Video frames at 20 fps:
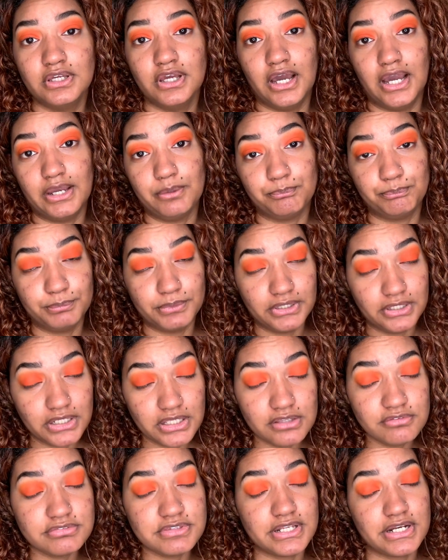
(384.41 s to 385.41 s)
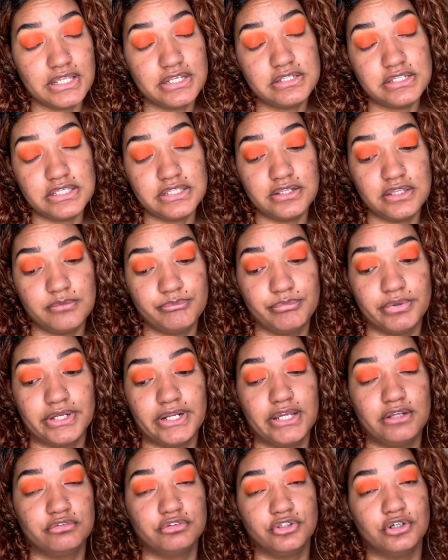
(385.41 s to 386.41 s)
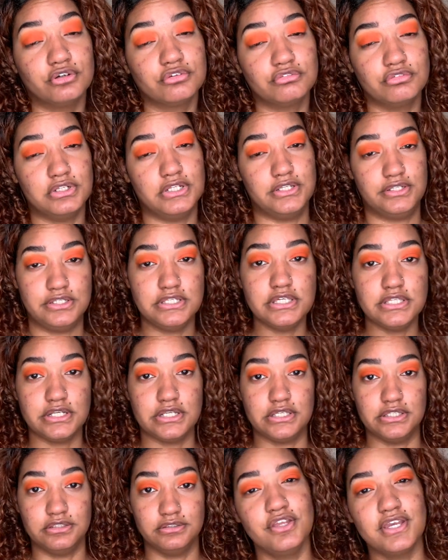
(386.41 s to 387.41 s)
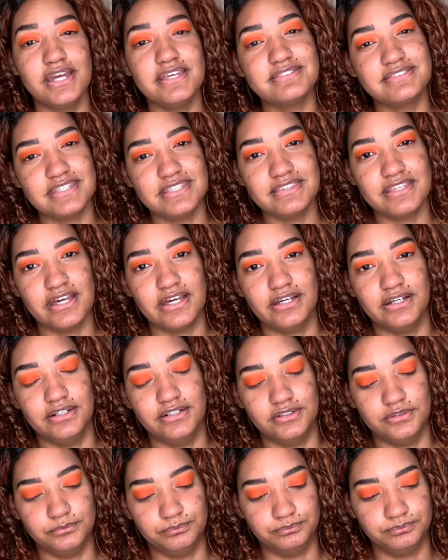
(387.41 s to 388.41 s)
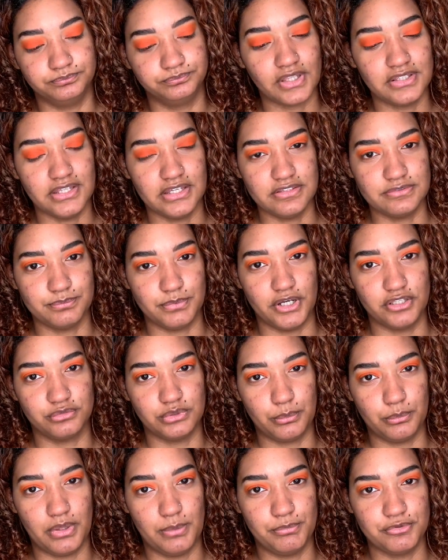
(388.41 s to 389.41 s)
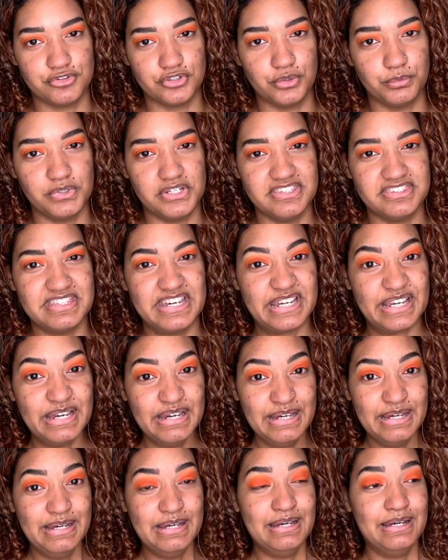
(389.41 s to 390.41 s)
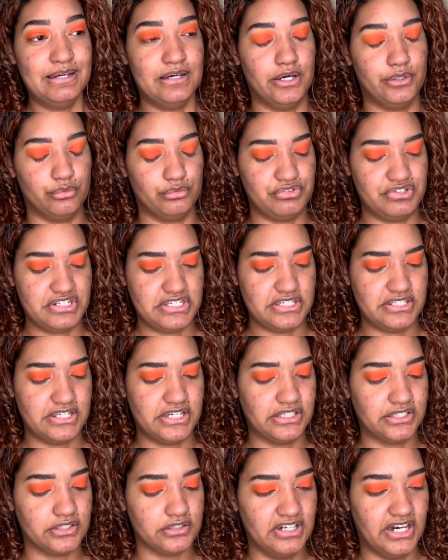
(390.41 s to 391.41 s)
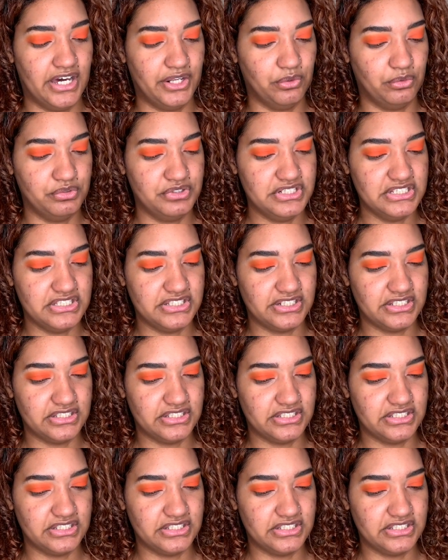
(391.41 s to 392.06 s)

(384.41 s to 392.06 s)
I believe that I need it, but I don't really need it. You guys seen that SpongeBob episode where he's like, I don't need it, I don't need